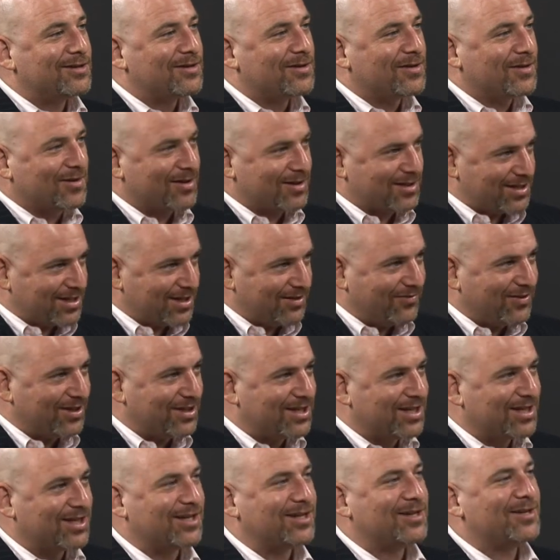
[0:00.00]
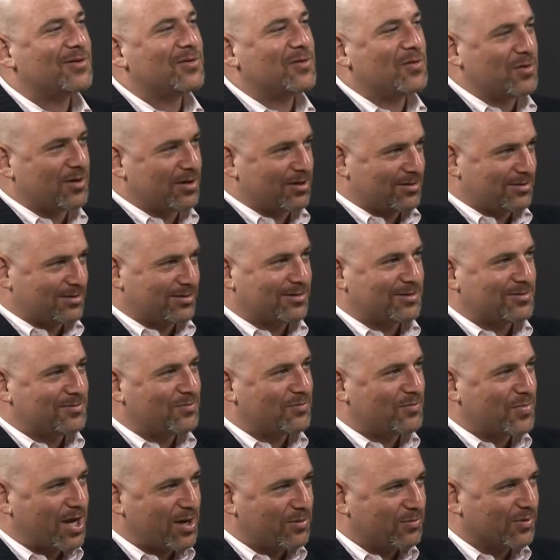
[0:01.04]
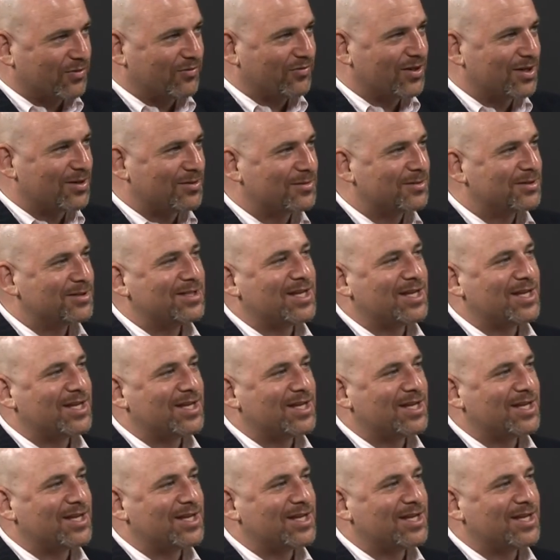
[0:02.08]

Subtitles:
on DVD or pay-per-view